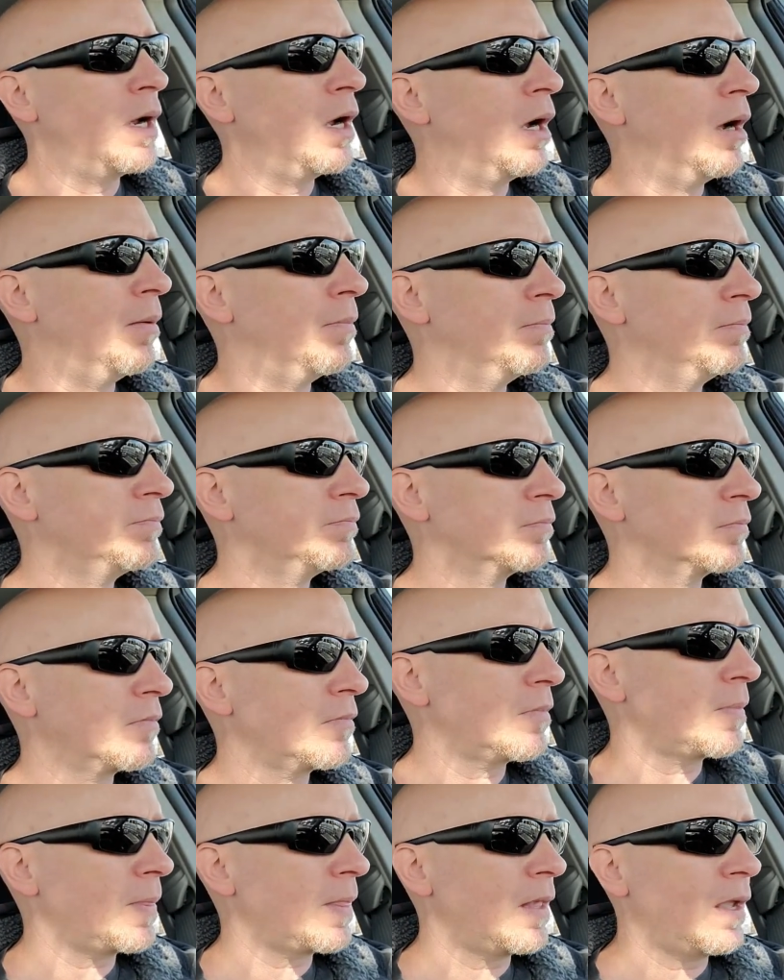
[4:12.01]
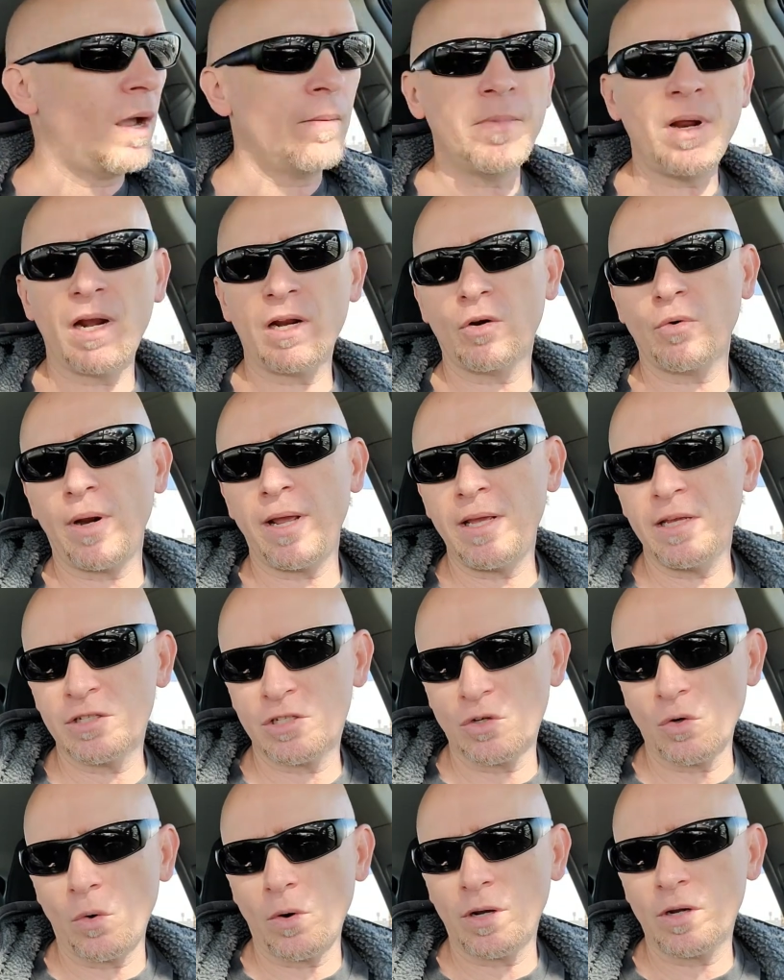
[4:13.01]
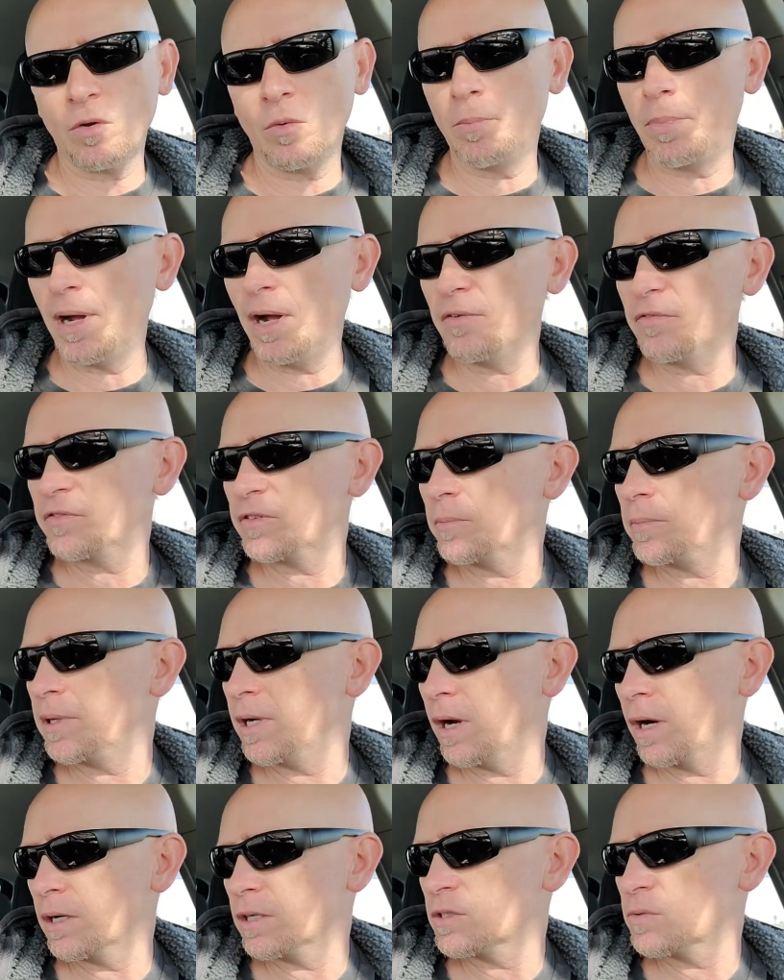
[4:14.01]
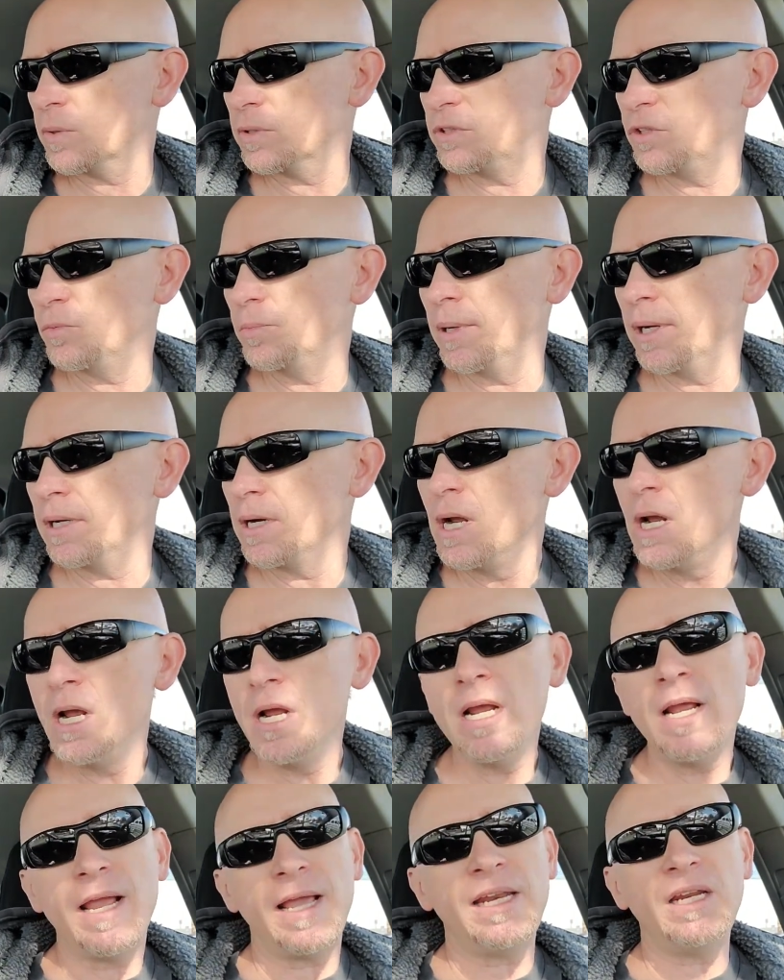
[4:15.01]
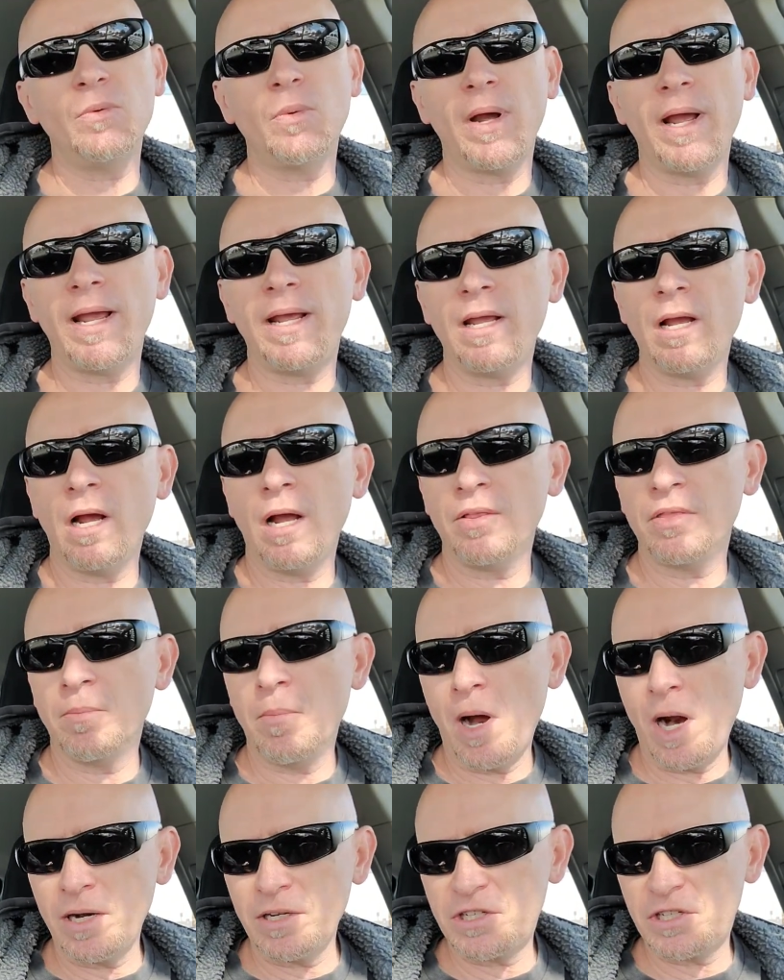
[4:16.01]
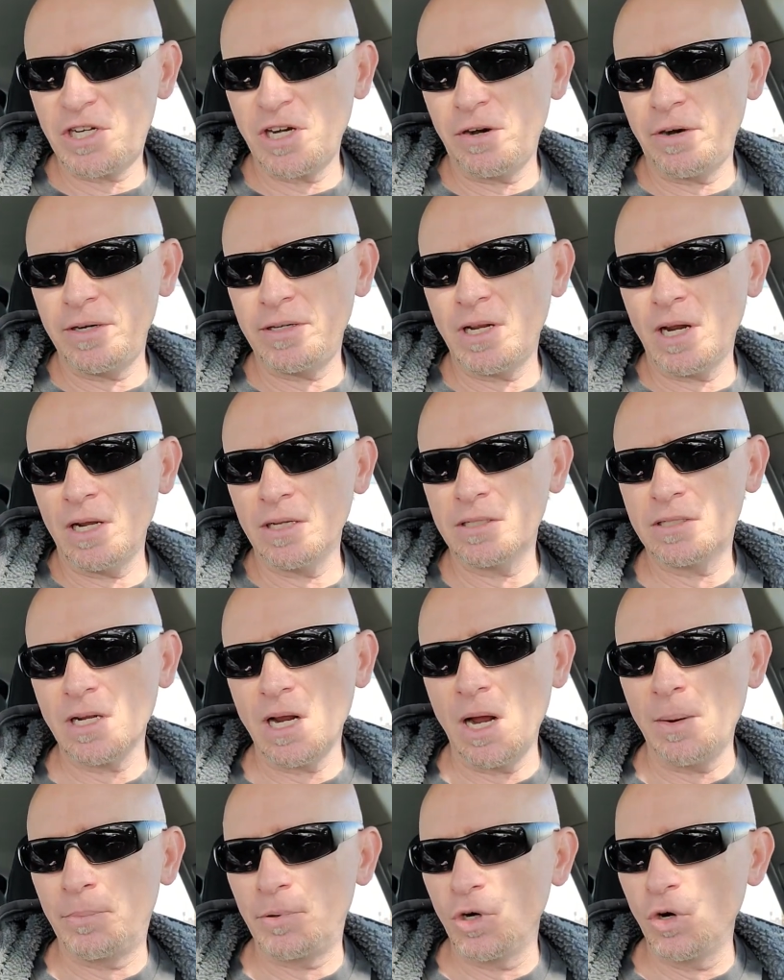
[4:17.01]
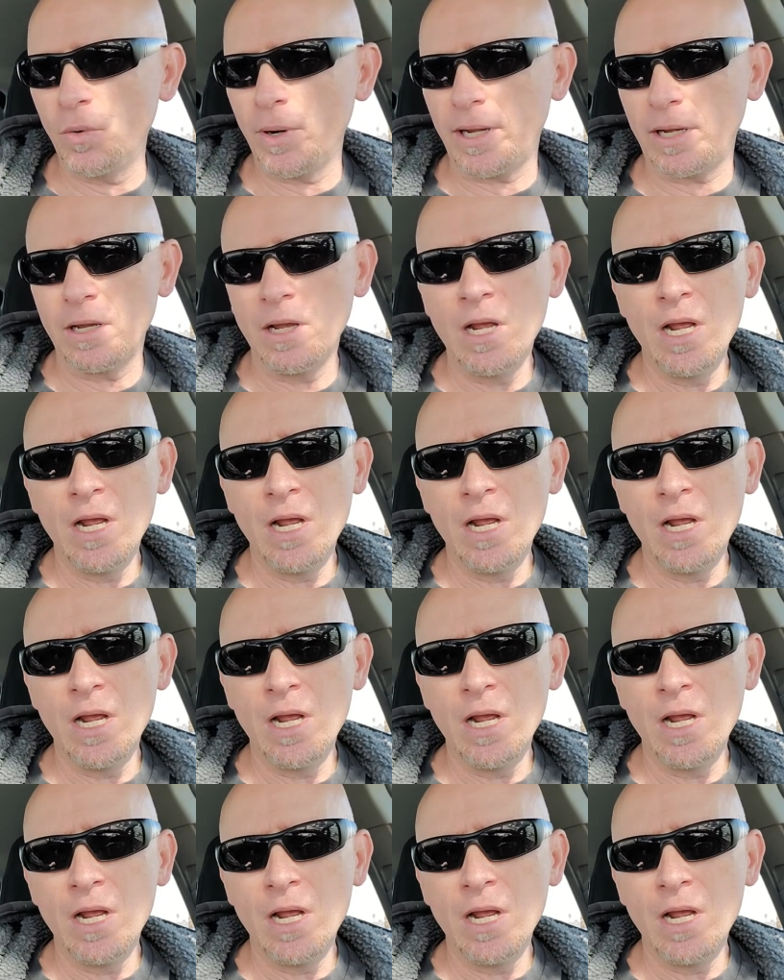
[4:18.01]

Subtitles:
I'm not a great historical buff, to be honest with you. But anyway, the monastery does brewing,